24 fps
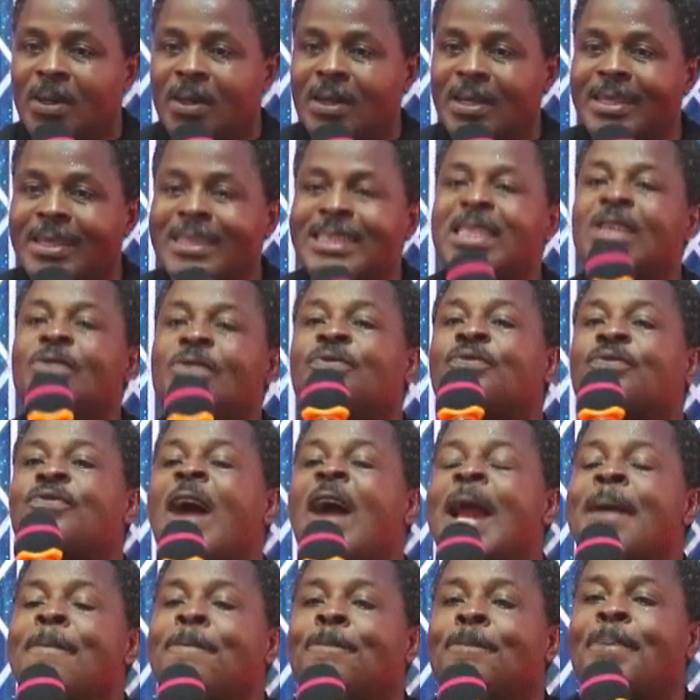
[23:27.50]

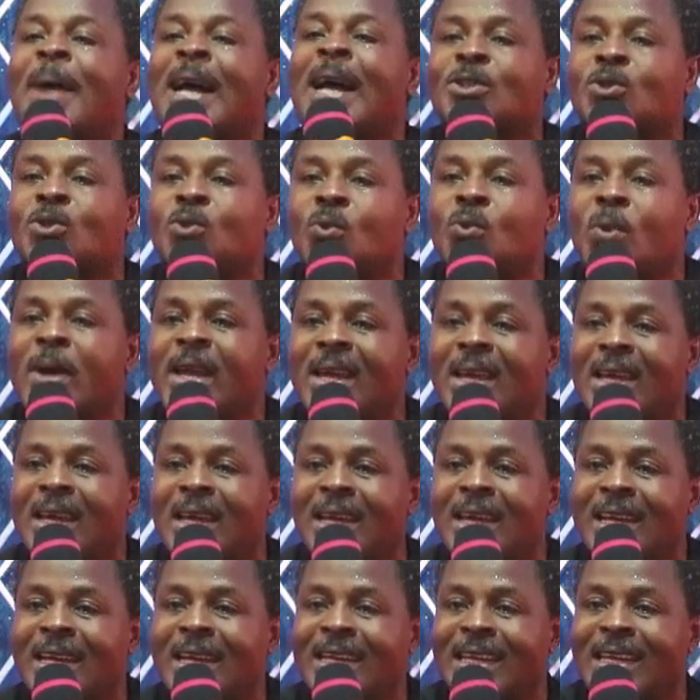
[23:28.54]
divine pathway,
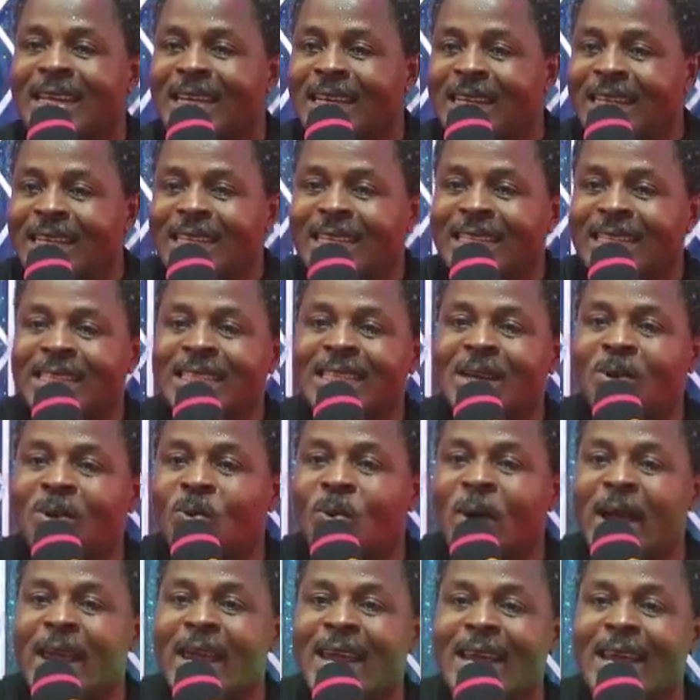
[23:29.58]
the way.